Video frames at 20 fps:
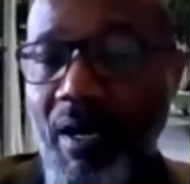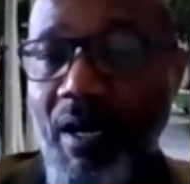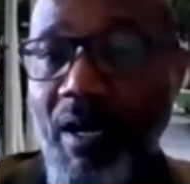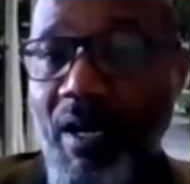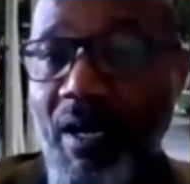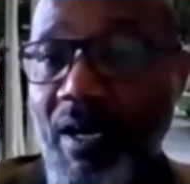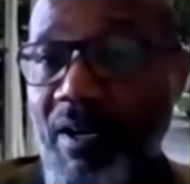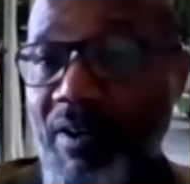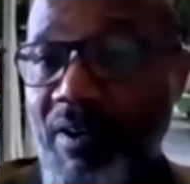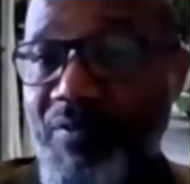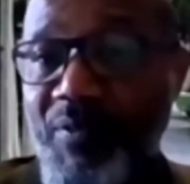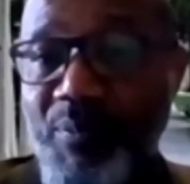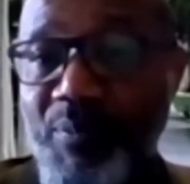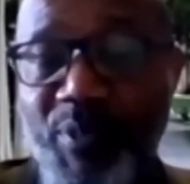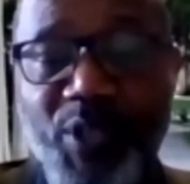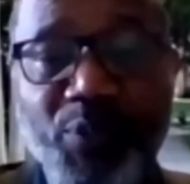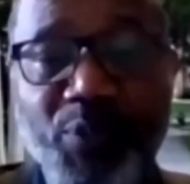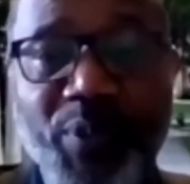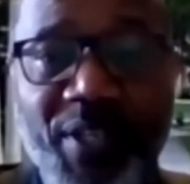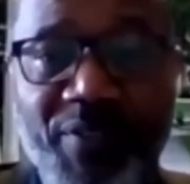
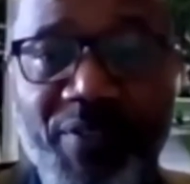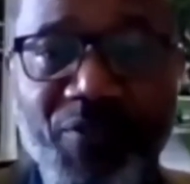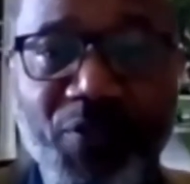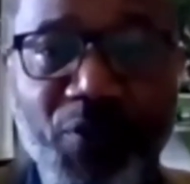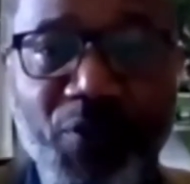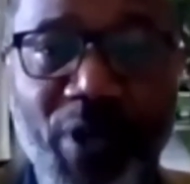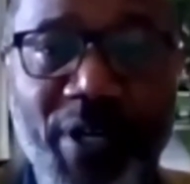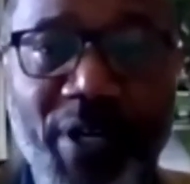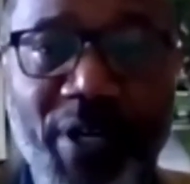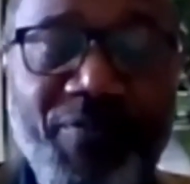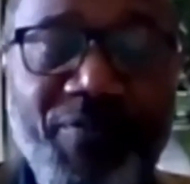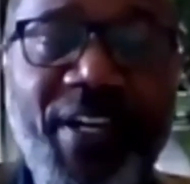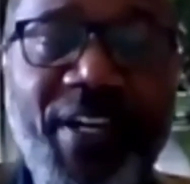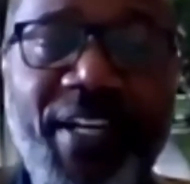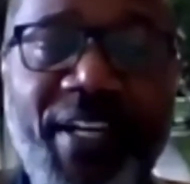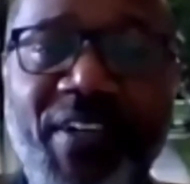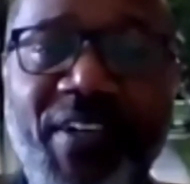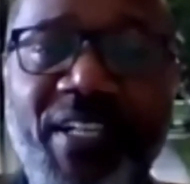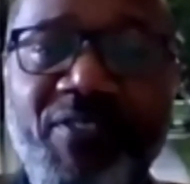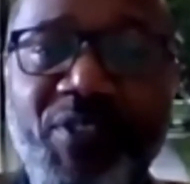of between 400 and
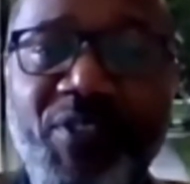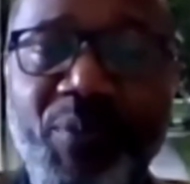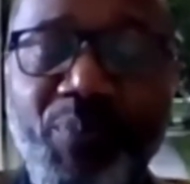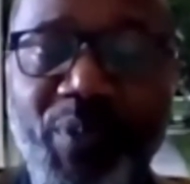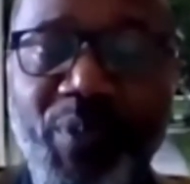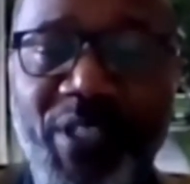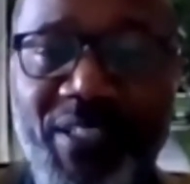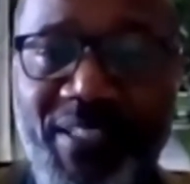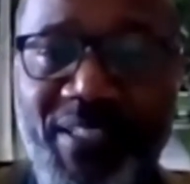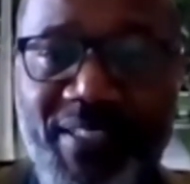500